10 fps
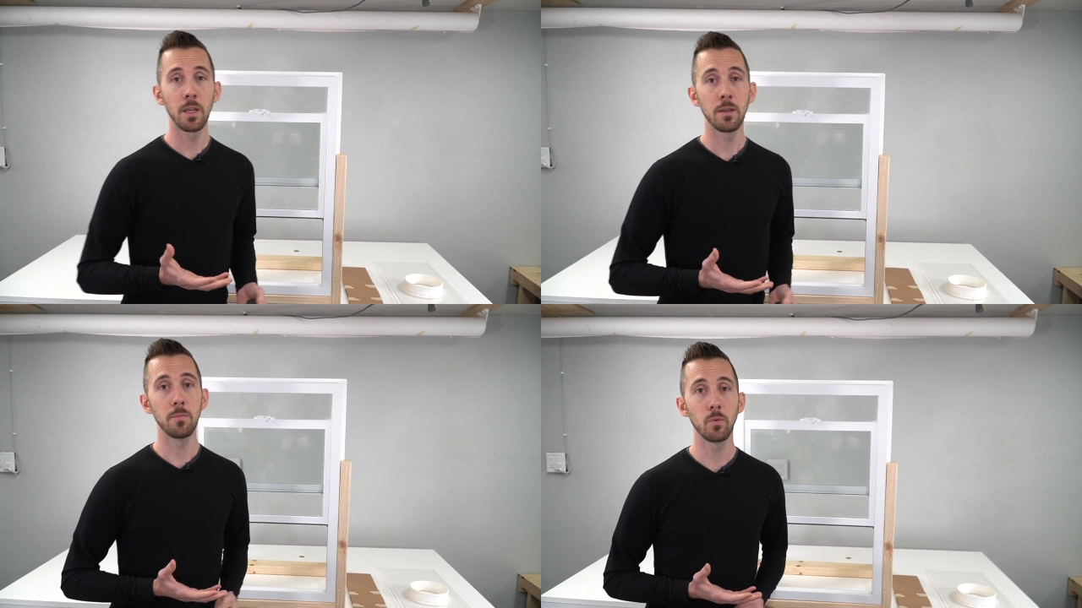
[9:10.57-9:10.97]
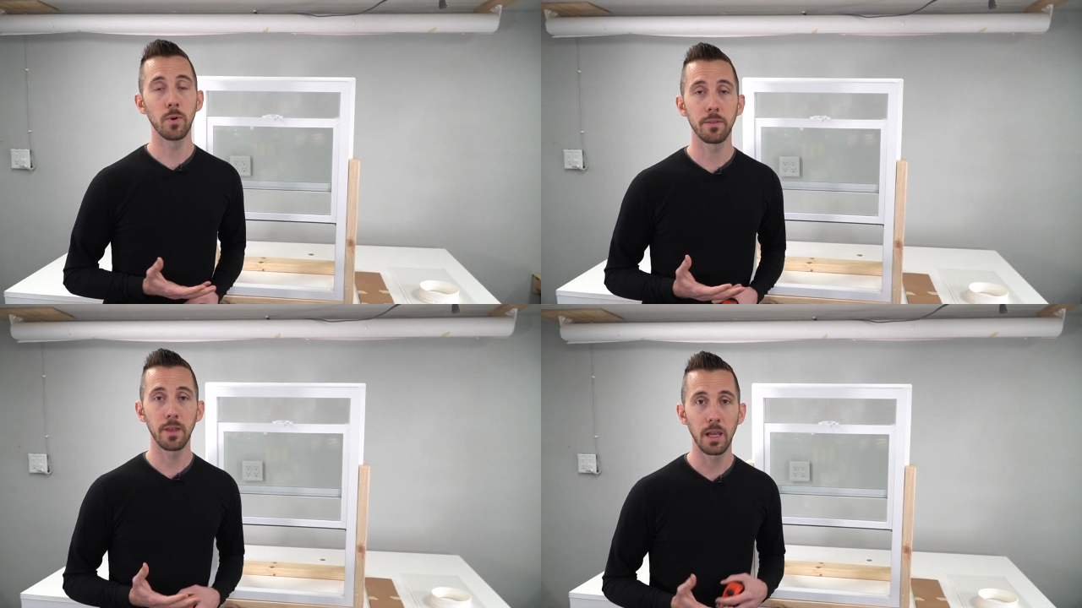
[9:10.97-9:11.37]
me
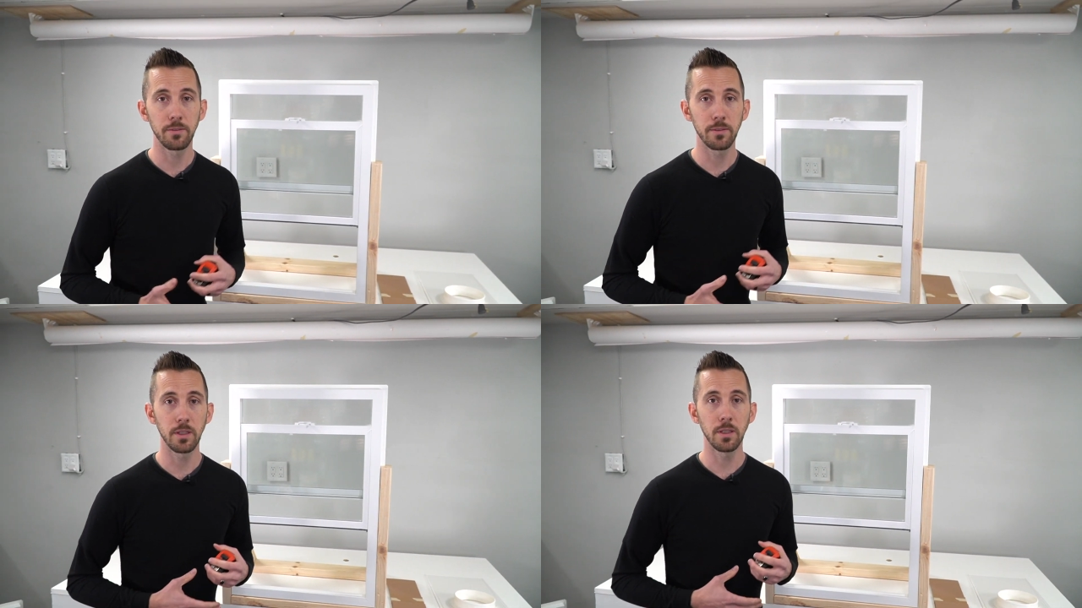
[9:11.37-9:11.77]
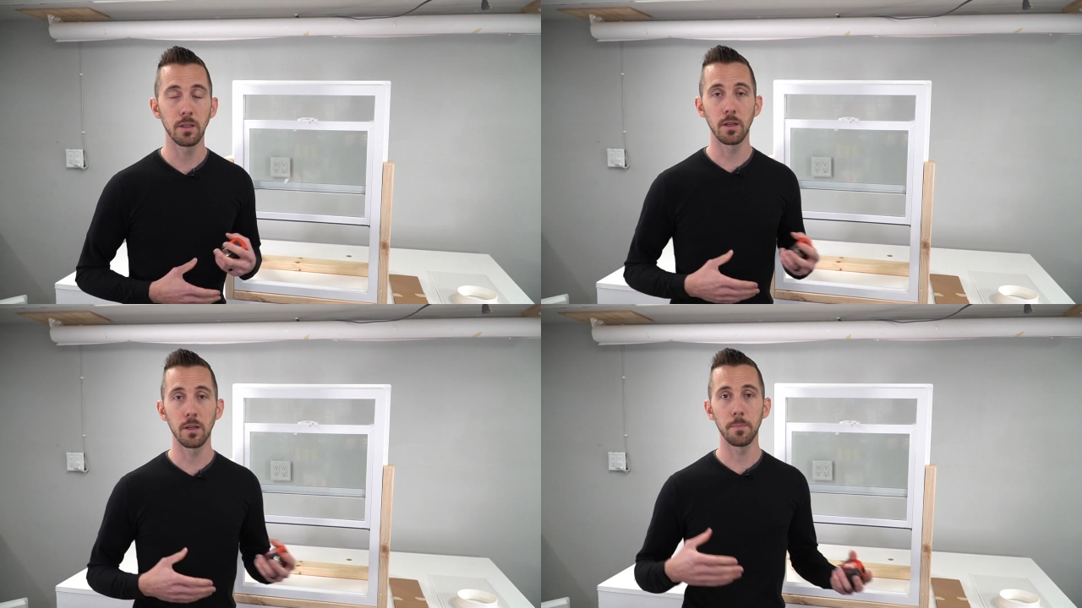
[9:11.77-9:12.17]
with at
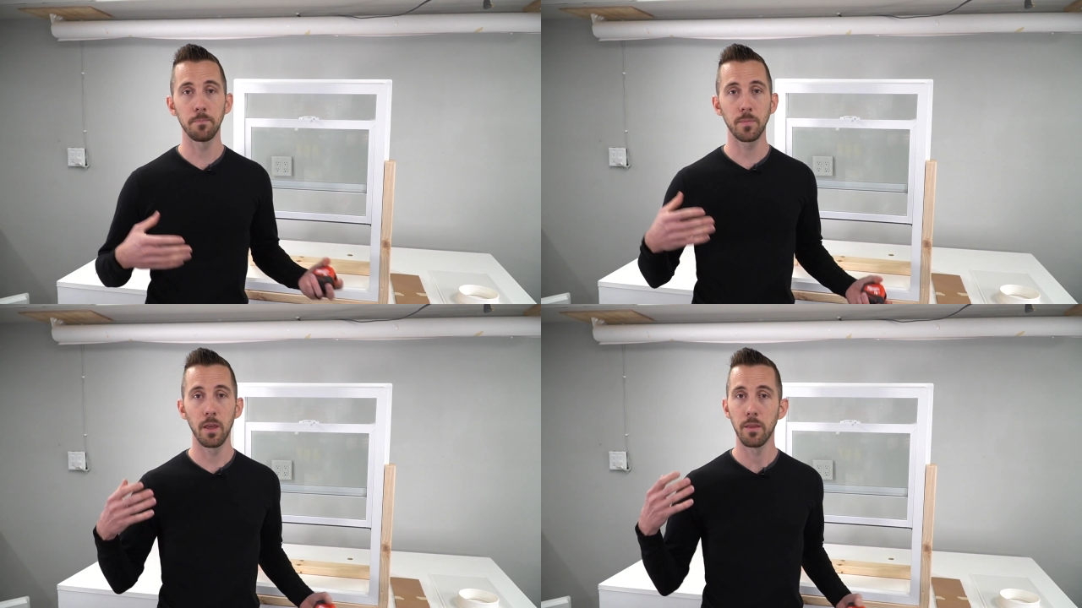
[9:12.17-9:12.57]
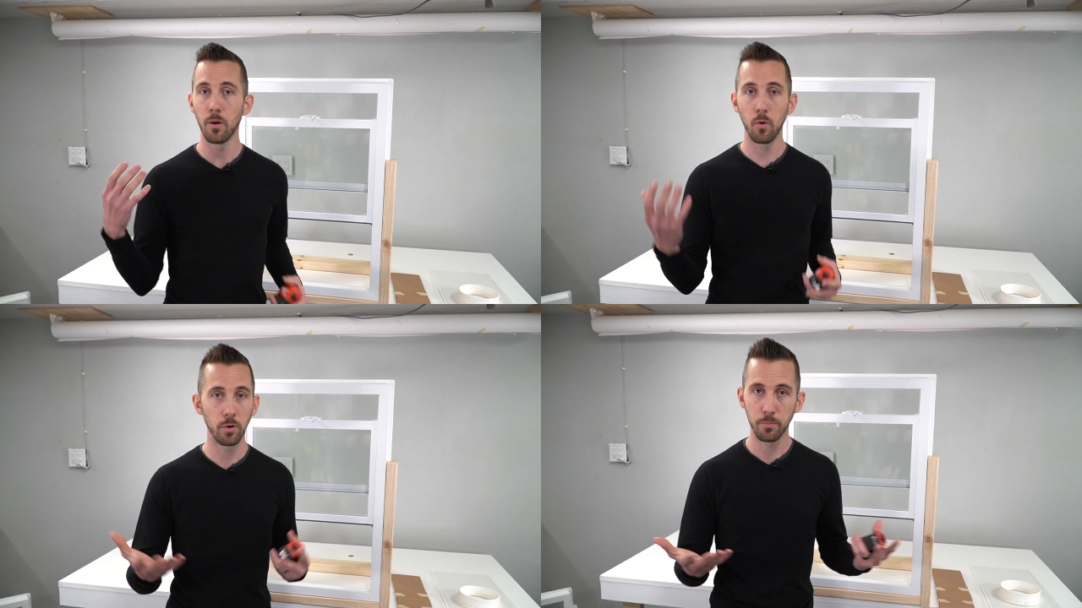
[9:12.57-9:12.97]
the
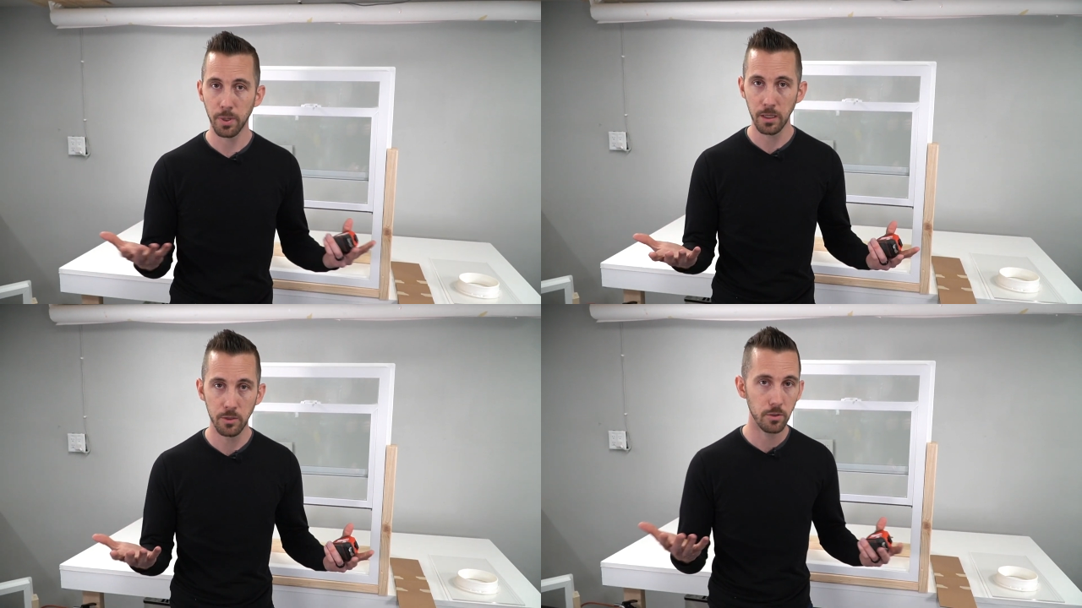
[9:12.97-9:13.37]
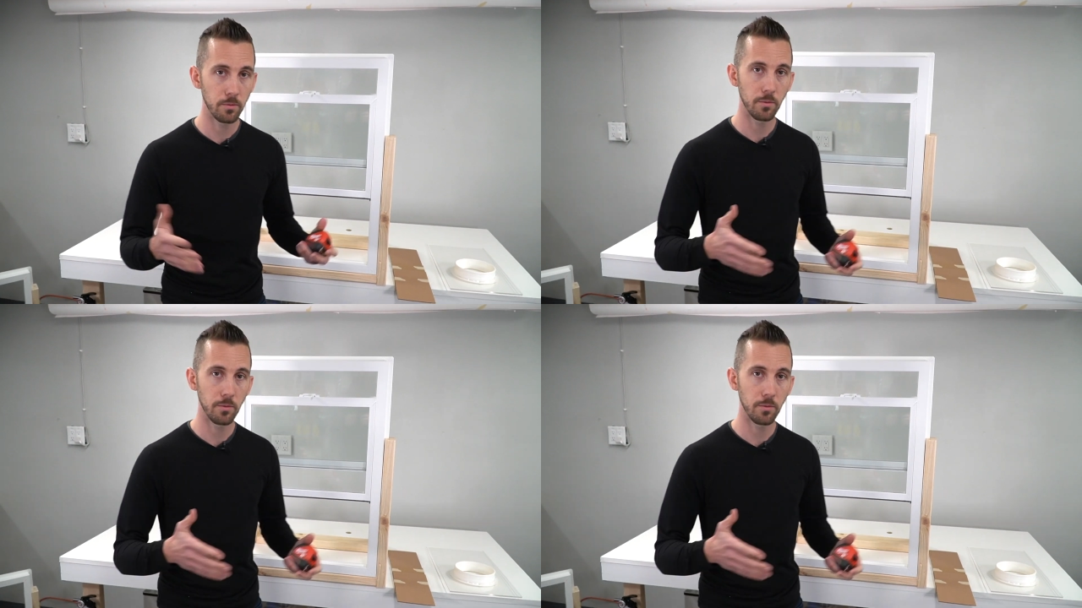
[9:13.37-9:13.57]
order page.